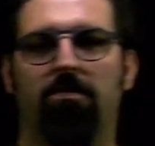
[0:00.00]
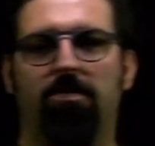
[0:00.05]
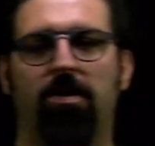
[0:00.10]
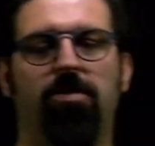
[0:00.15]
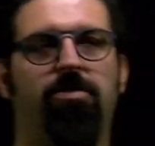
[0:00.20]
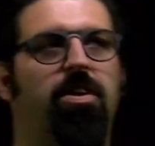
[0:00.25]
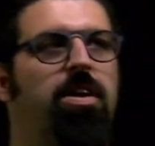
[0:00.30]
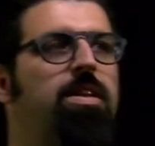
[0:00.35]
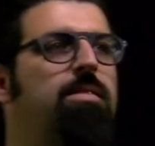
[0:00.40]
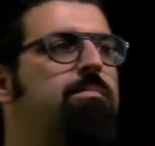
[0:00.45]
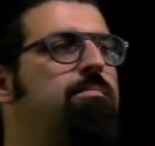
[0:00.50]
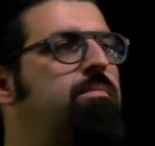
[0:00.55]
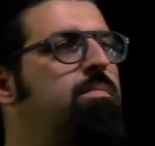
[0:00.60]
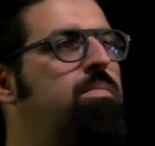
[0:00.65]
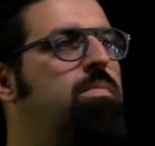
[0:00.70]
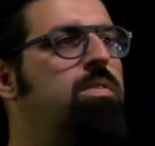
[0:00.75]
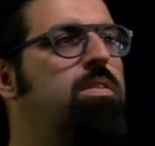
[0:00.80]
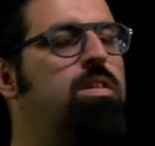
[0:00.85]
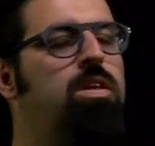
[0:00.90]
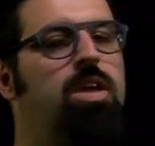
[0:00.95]
vSAN
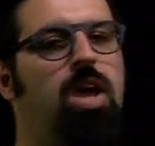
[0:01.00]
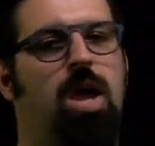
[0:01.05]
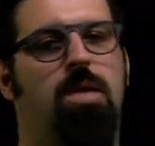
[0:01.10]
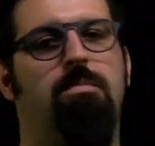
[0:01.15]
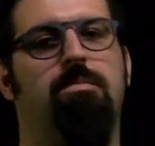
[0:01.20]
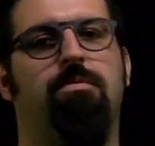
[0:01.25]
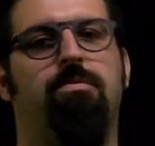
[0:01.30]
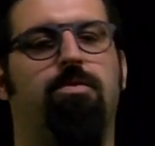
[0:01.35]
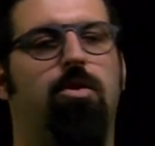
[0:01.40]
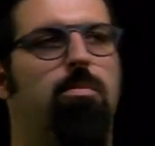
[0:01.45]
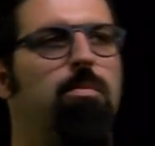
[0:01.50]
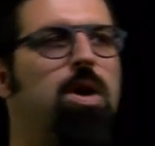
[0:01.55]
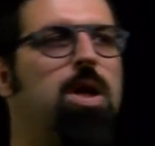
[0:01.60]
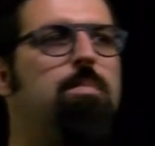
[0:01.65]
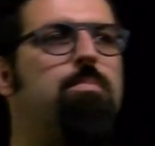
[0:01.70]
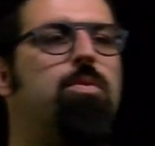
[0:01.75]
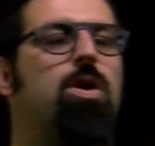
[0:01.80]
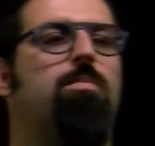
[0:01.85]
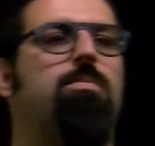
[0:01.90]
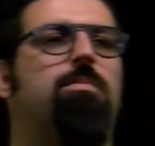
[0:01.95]
came from a
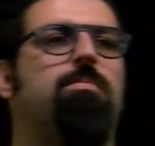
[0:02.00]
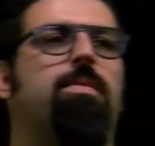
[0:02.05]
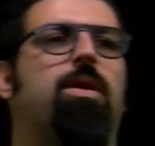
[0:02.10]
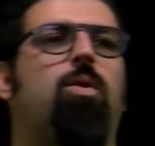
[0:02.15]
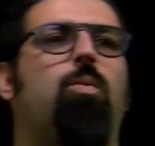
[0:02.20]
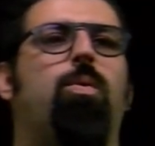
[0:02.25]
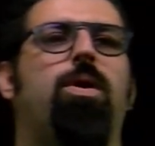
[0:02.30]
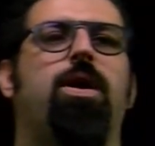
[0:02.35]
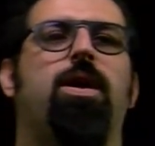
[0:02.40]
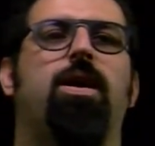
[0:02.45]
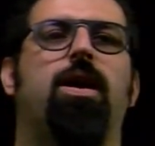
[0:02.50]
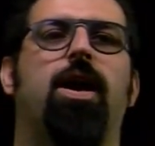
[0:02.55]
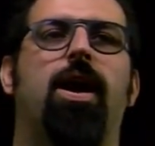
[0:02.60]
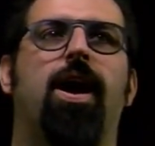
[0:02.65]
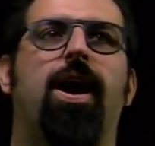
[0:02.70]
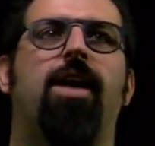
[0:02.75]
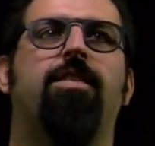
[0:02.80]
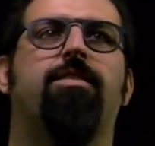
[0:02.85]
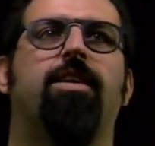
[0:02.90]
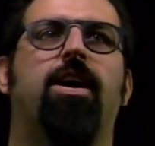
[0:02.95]
problem that we
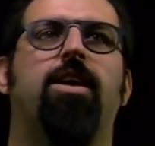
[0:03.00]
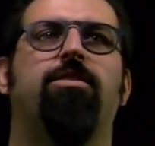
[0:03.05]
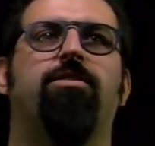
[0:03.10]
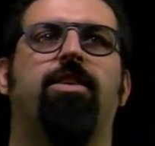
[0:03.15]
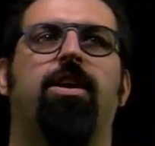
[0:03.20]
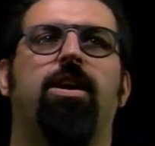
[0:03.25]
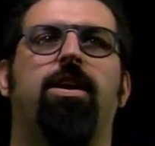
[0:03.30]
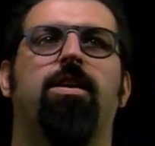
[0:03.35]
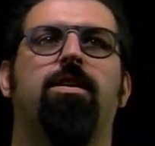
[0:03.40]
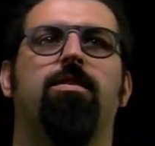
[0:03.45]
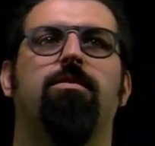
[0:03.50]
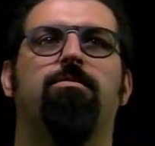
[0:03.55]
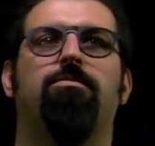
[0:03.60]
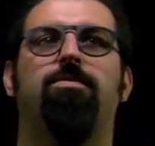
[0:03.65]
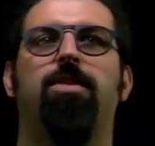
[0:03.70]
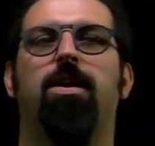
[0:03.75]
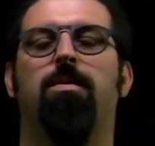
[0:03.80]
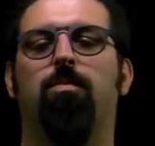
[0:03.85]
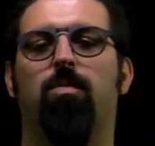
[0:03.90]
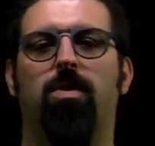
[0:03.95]
had as a
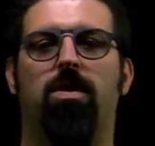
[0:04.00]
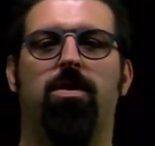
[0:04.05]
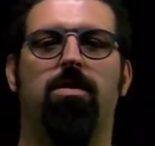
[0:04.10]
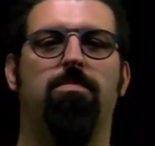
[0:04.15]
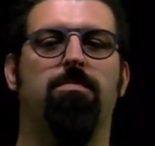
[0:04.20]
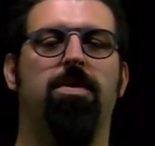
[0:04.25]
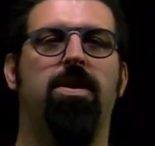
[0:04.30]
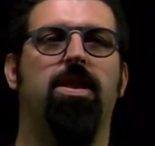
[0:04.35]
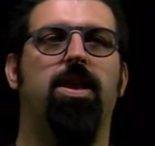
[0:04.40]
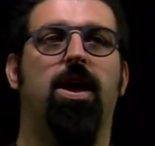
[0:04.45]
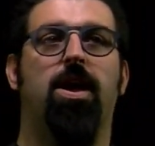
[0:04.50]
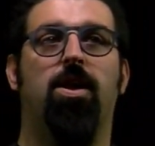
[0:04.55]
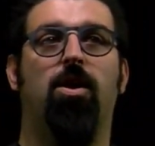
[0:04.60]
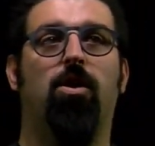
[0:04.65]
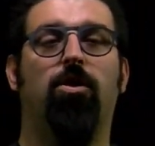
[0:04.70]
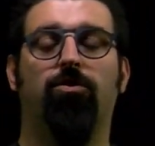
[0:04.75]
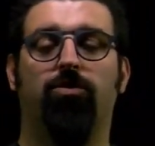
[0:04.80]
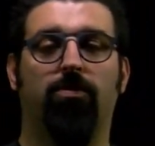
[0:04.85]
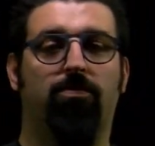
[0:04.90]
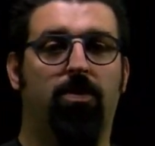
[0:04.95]
VMware admin and
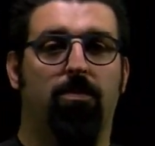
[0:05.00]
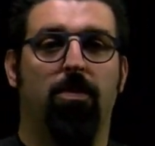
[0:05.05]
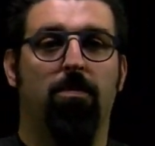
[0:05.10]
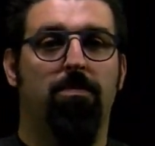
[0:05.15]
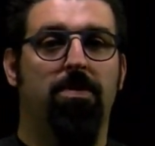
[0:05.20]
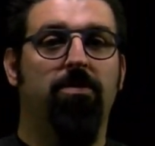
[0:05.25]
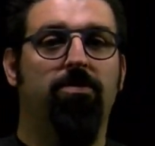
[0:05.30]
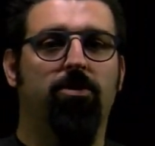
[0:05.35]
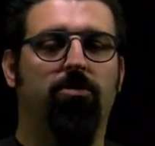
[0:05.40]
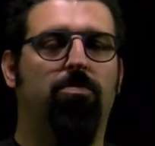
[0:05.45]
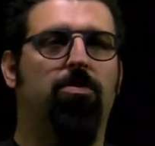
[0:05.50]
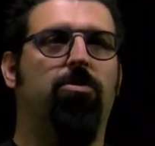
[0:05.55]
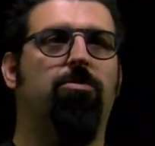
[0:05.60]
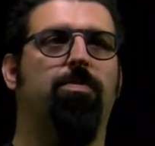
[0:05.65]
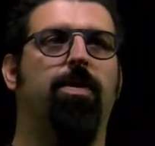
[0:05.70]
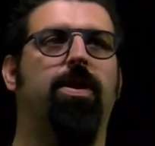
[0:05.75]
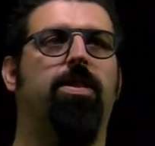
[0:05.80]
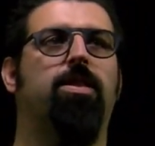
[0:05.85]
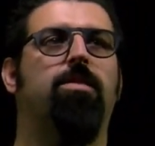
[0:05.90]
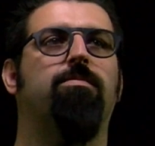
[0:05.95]
also from a business
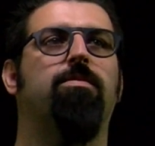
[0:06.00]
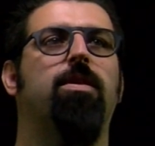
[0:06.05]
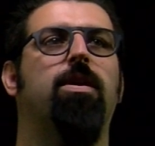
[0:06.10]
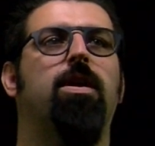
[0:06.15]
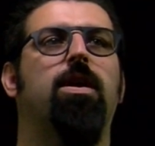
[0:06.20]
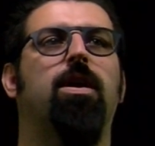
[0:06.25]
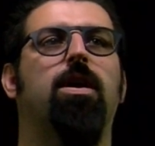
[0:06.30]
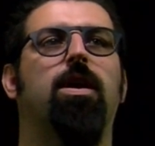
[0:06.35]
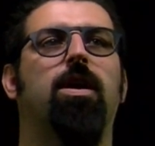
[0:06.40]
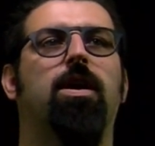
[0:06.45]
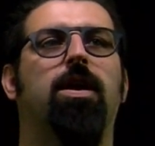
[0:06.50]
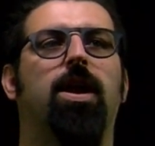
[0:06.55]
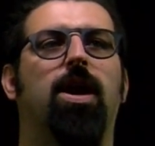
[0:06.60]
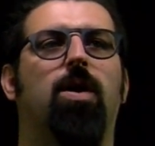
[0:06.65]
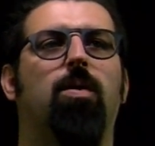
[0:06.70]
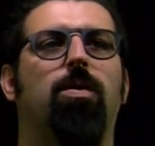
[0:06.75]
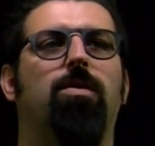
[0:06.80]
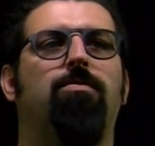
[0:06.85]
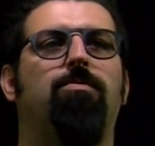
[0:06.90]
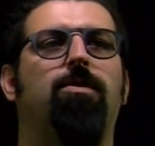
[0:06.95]
perspective.
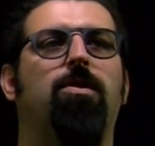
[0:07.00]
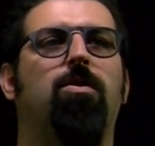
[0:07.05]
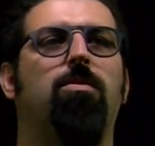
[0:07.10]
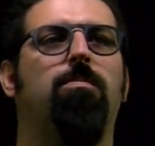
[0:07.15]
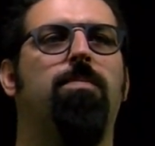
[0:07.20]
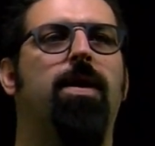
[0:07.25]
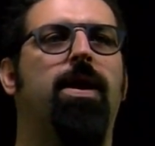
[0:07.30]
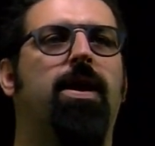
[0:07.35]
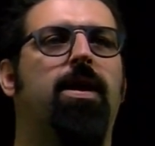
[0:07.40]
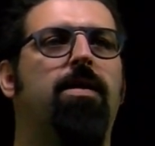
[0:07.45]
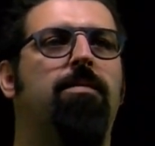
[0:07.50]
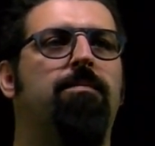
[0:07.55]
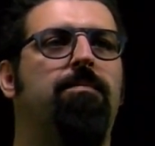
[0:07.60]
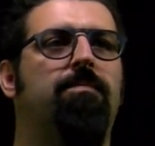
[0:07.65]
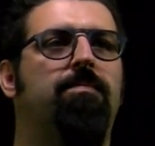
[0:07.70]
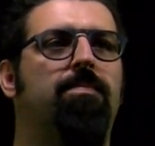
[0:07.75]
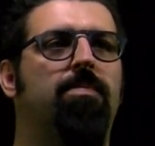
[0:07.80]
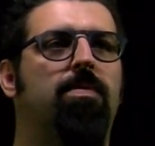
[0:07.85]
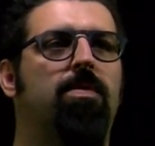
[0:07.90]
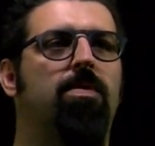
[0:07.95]
Now, if we look back
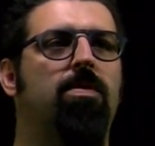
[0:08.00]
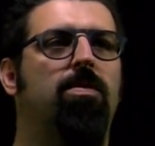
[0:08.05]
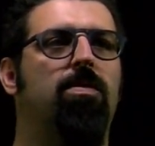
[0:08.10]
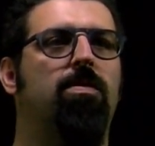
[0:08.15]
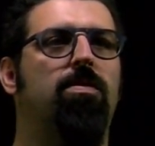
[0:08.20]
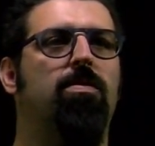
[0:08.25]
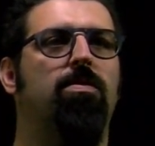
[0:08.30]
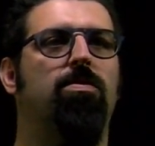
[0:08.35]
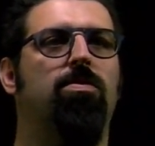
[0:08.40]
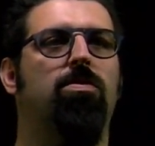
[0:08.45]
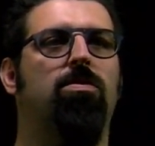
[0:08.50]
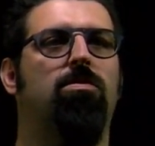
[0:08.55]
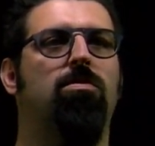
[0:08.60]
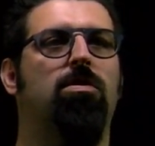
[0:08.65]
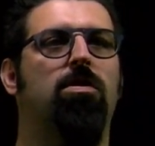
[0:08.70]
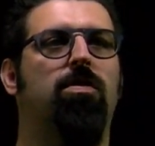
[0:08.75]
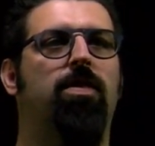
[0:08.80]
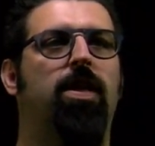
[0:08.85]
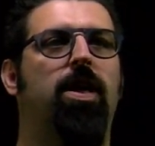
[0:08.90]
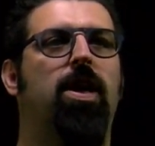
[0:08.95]
to
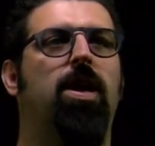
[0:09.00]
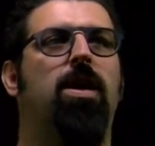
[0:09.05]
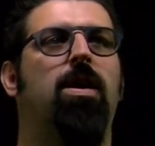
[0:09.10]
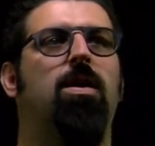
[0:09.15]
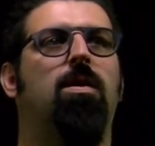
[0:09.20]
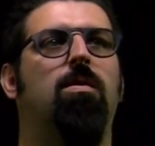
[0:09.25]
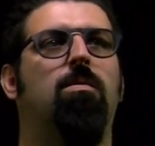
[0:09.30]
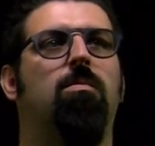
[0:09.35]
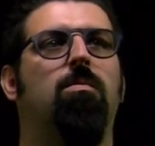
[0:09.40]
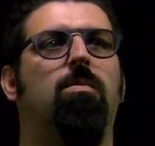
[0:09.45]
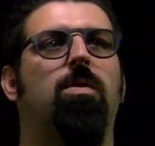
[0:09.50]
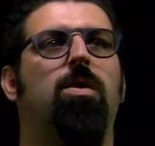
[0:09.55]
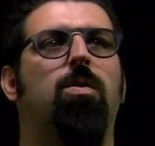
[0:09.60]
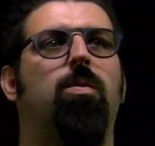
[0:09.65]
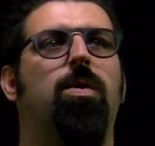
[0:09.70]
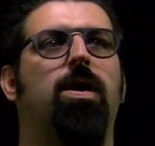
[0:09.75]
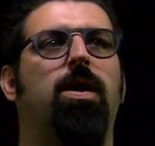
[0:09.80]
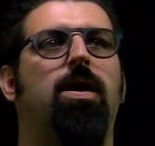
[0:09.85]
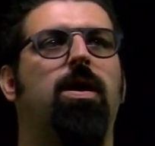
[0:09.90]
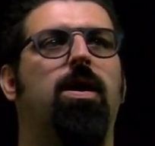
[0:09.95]
the day where
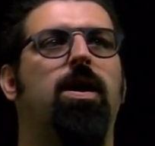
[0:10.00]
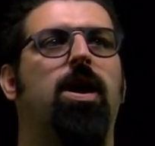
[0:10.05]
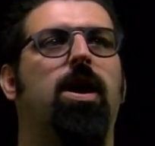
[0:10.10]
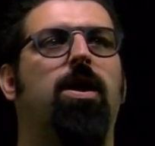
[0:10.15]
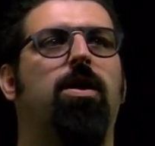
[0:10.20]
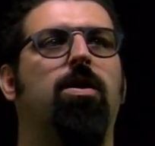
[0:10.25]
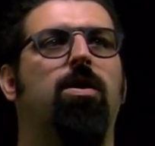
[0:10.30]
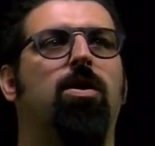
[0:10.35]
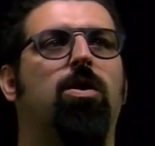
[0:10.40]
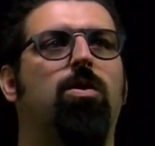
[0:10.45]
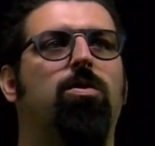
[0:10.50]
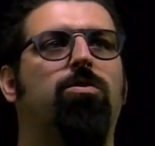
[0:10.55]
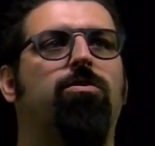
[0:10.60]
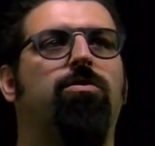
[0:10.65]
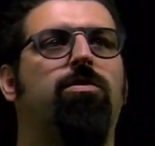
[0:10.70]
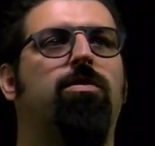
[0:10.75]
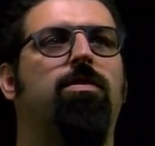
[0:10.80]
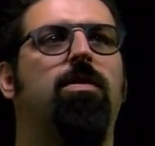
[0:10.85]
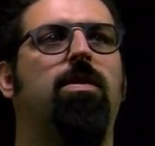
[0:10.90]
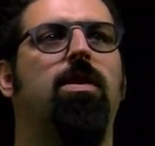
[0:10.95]
we had a
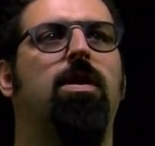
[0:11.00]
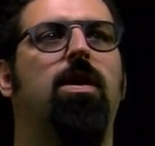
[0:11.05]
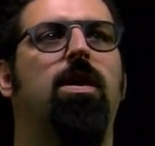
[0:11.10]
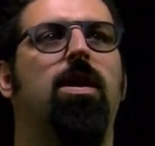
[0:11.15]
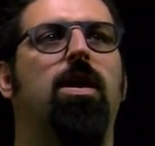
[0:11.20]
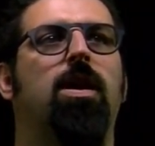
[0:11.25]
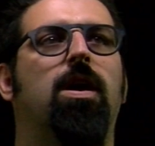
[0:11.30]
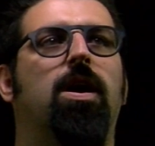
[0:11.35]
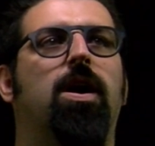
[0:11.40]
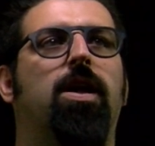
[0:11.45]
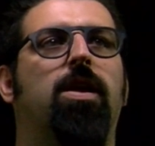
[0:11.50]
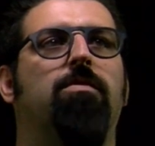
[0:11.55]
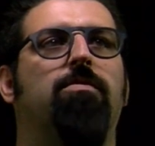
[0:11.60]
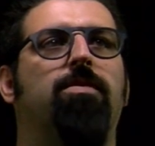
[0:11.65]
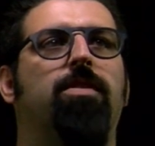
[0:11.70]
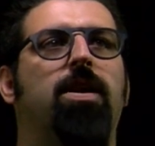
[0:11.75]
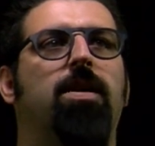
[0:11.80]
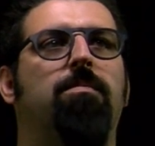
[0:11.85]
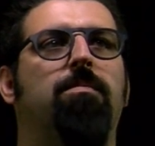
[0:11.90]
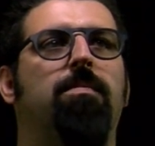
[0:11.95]
host and a
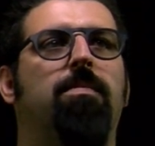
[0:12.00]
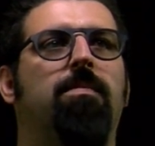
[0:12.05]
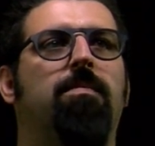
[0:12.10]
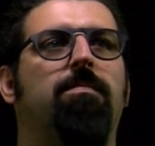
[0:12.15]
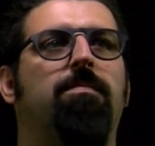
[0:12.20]
V M,